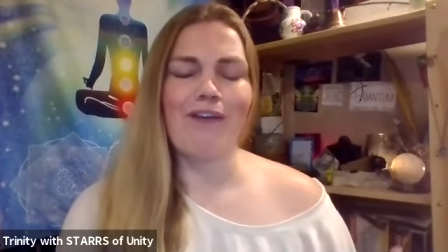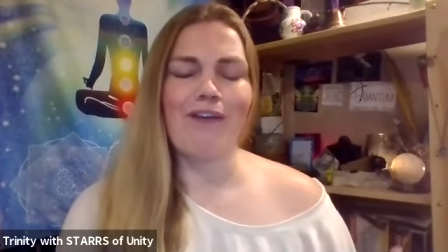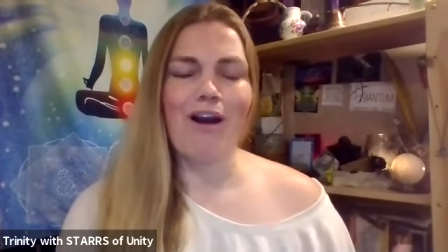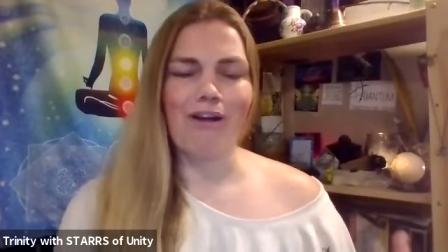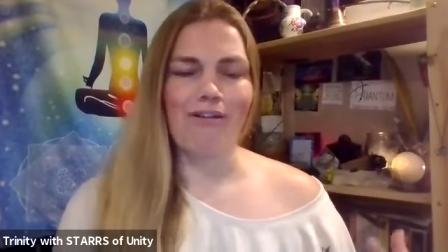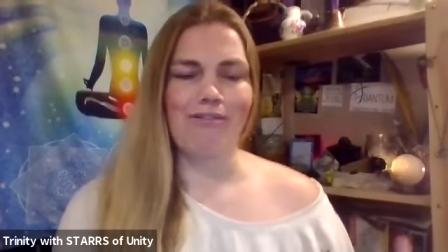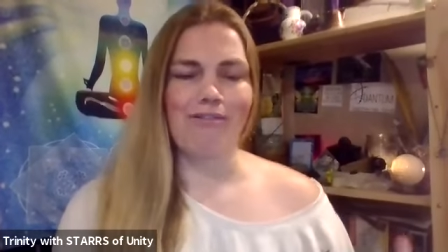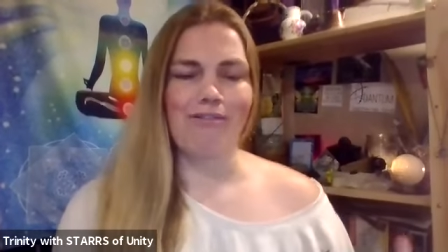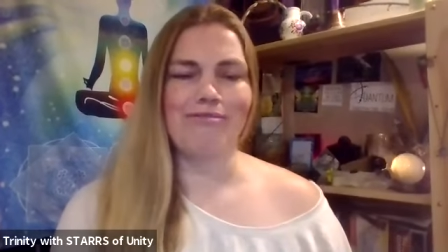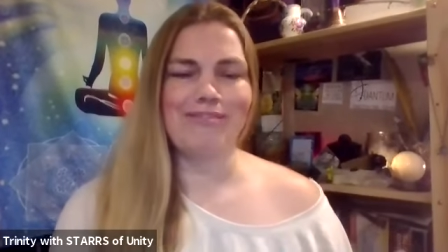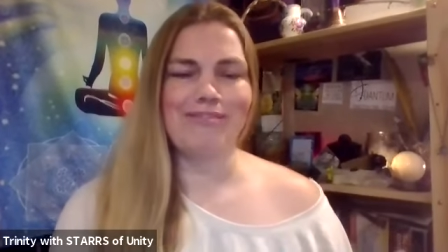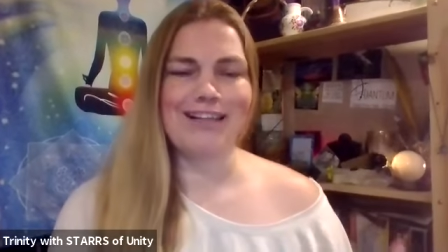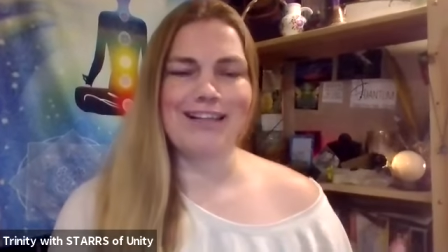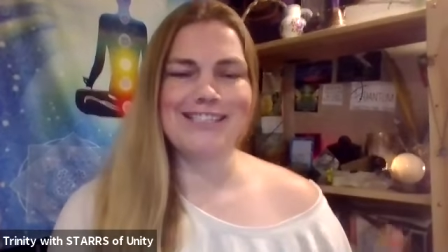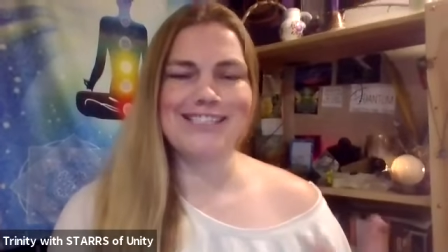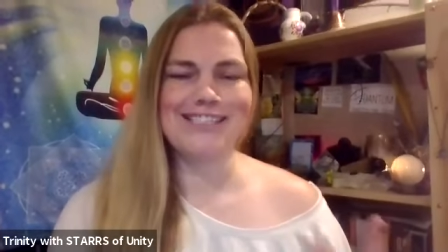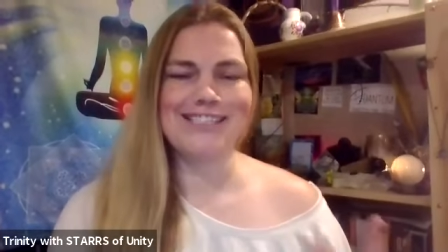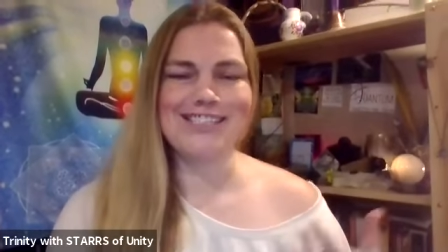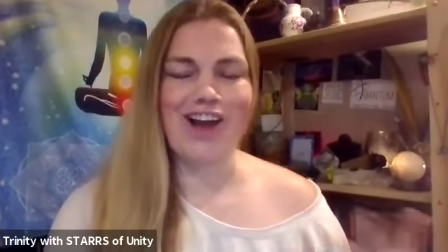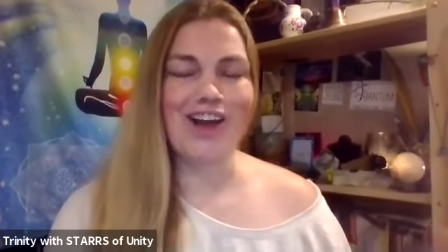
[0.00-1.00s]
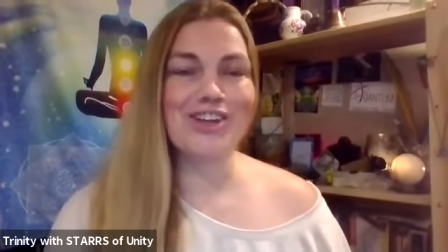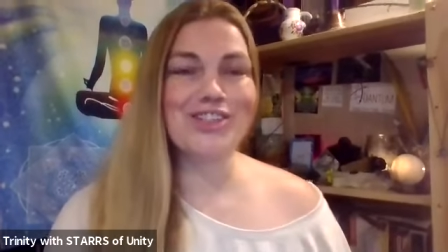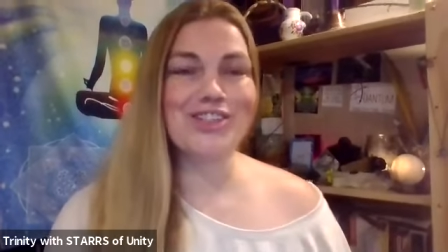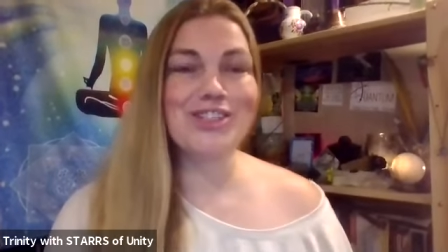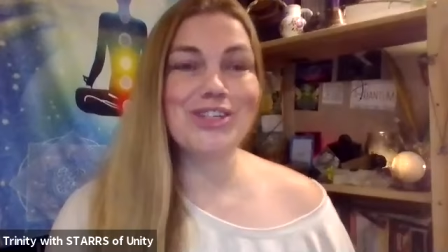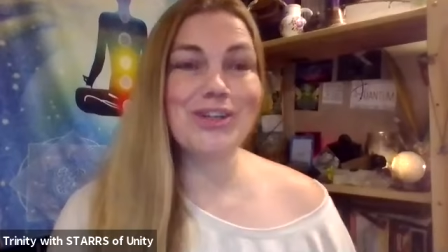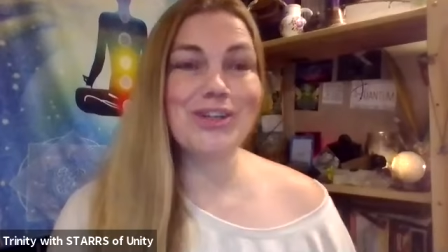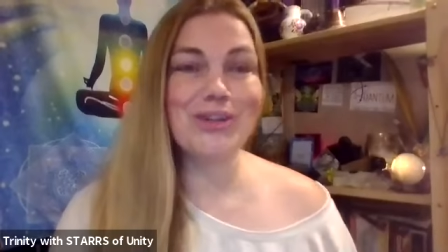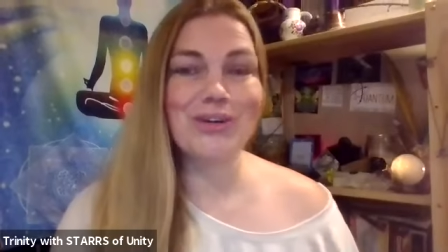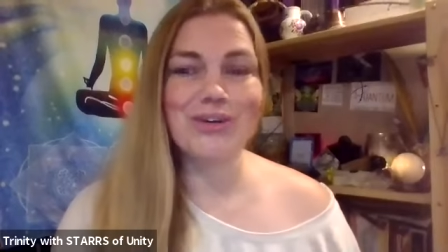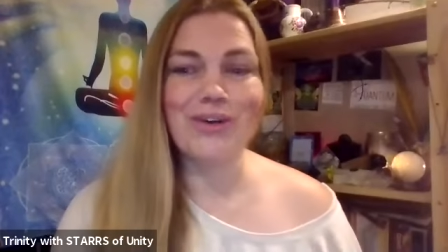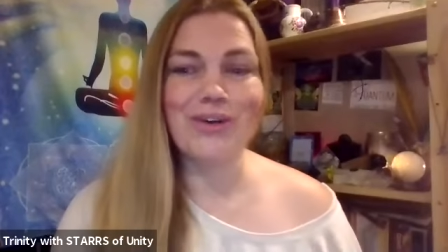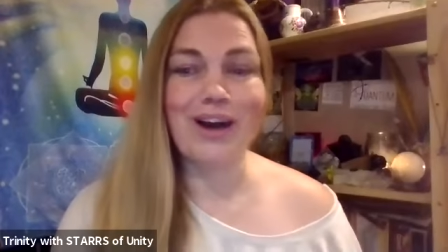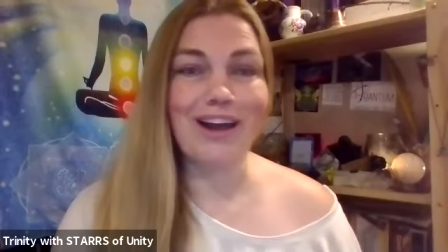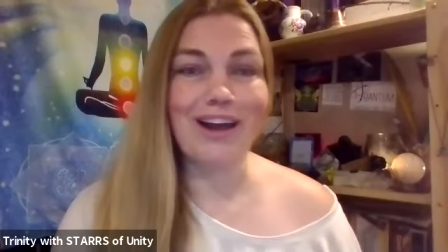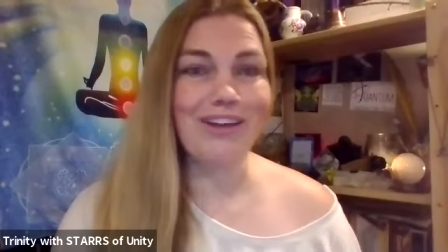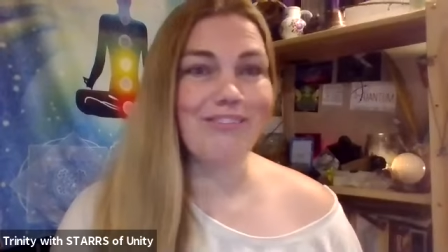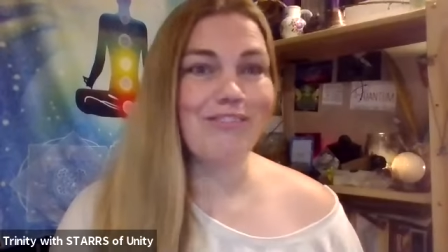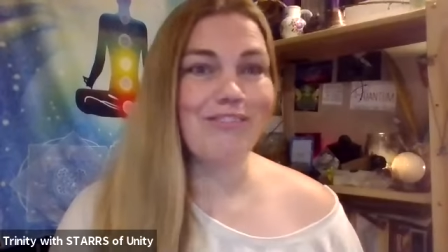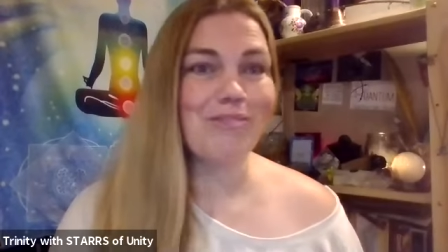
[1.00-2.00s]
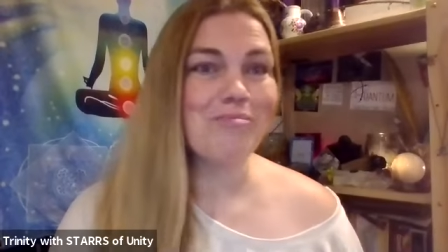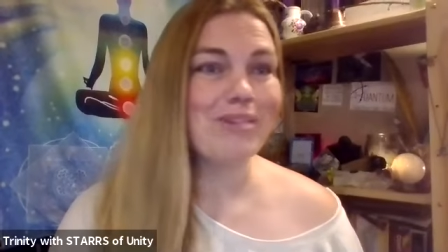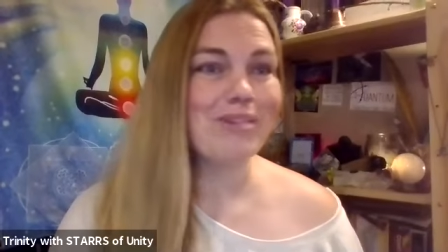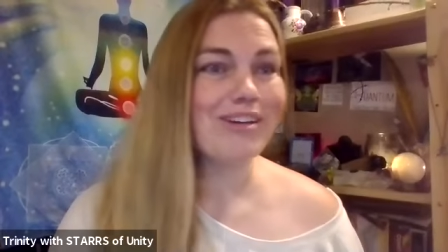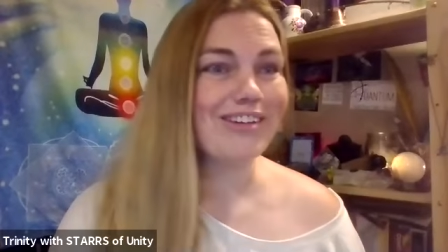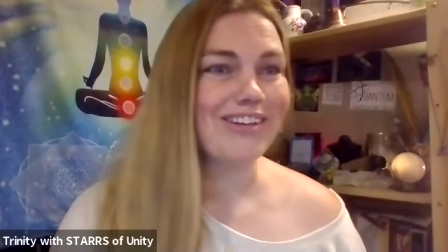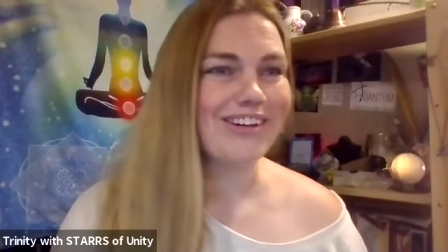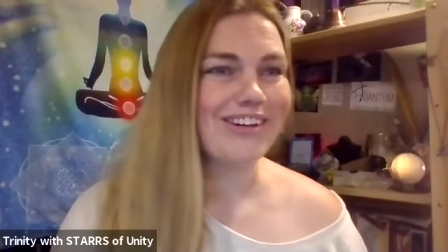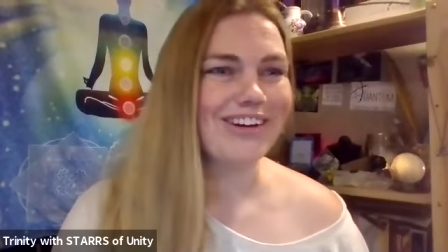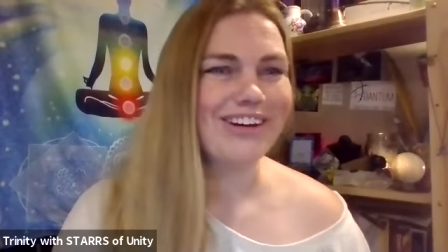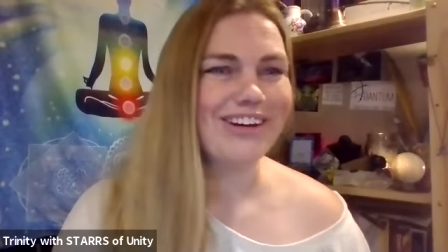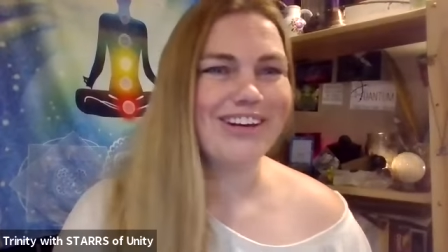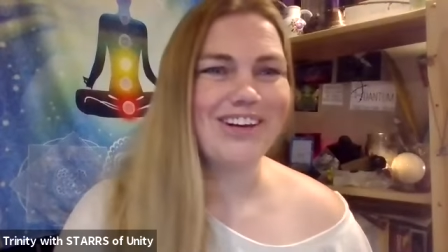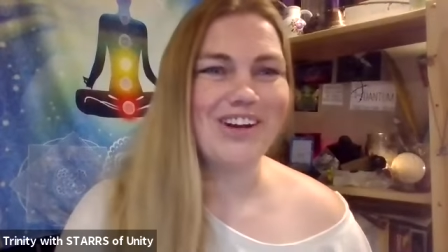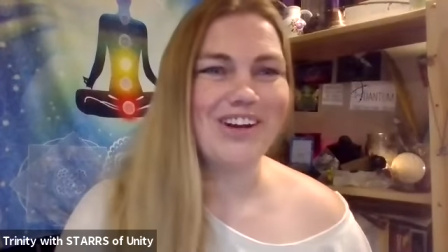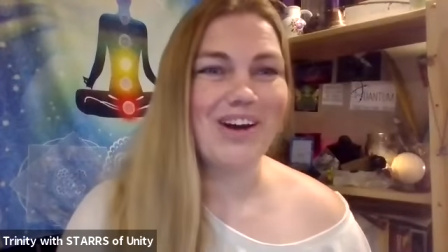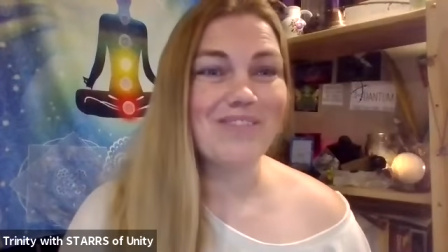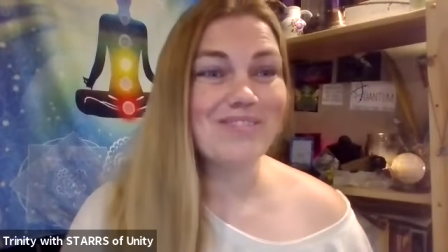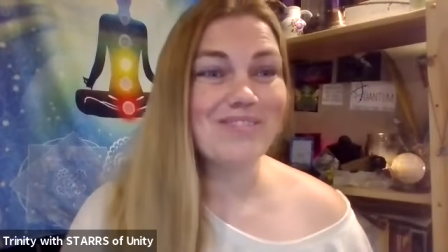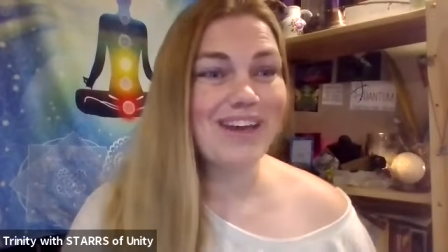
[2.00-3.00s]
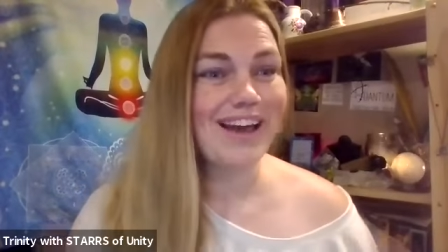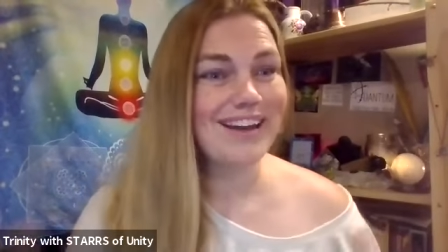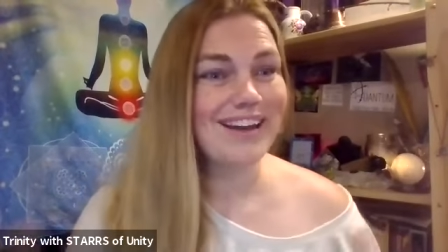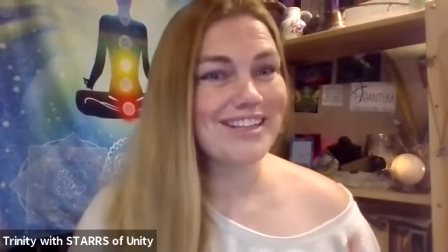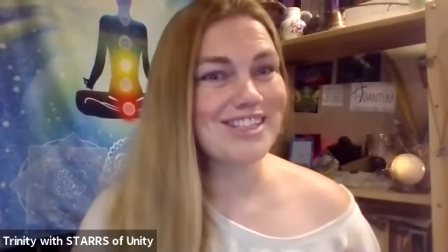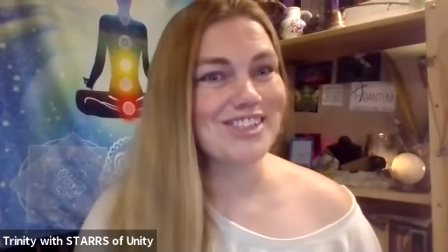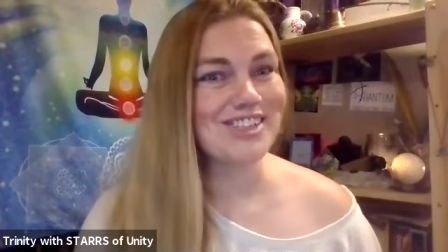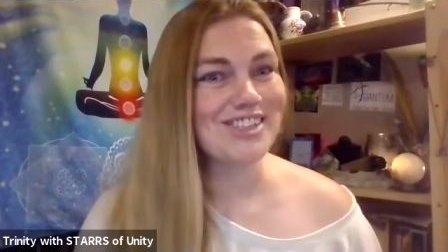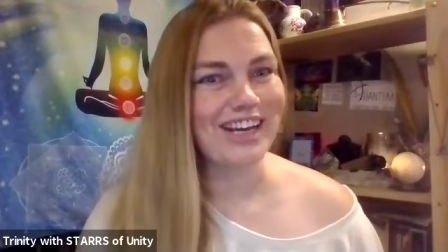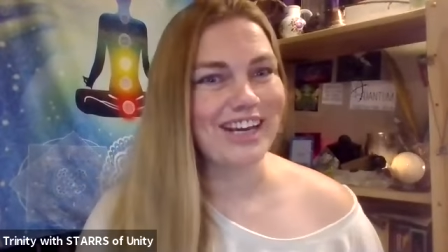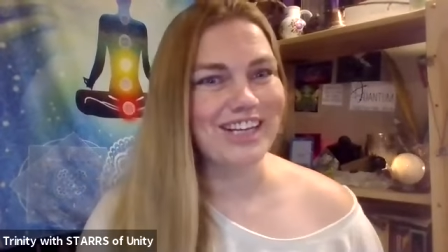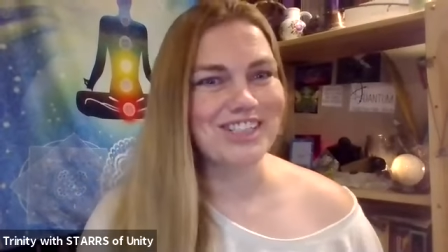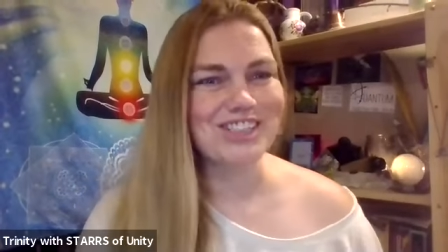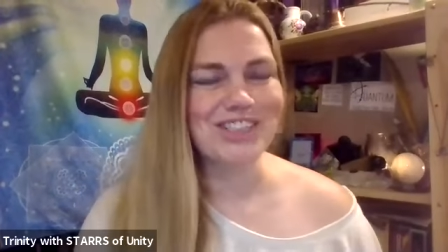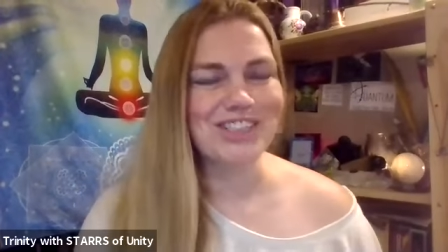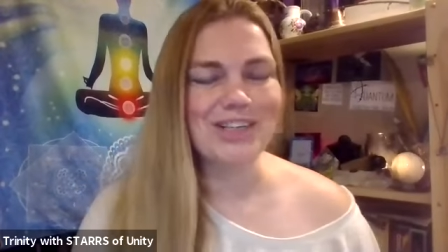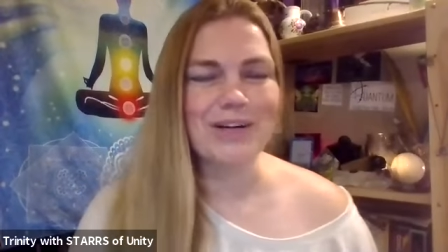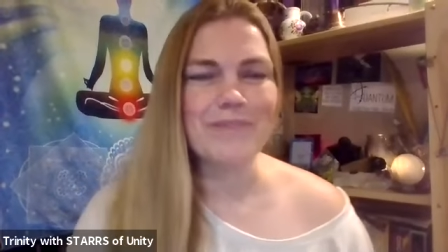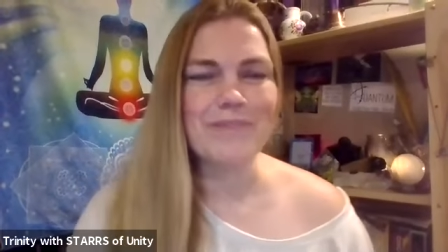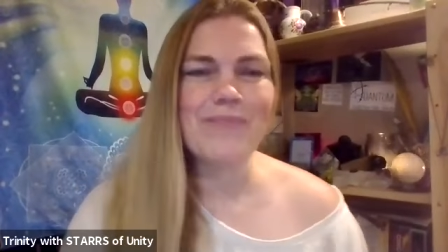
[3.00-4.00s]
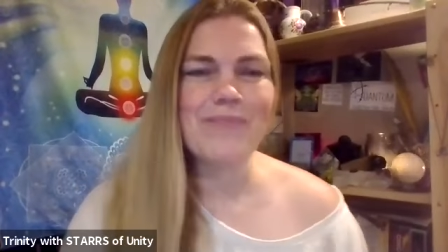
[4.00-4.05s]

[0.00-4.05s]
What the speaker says: oh, that's not too unfamiliar. You know, I'm not a stranger.